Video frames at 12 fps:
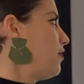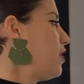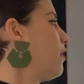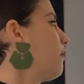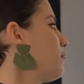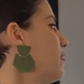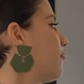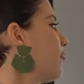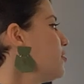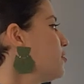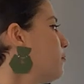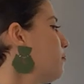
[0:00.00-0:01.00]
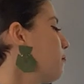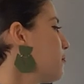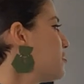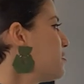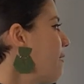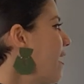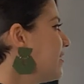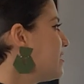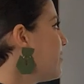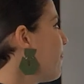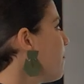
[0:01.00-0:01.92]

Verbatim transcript: view, from the frontal perspective,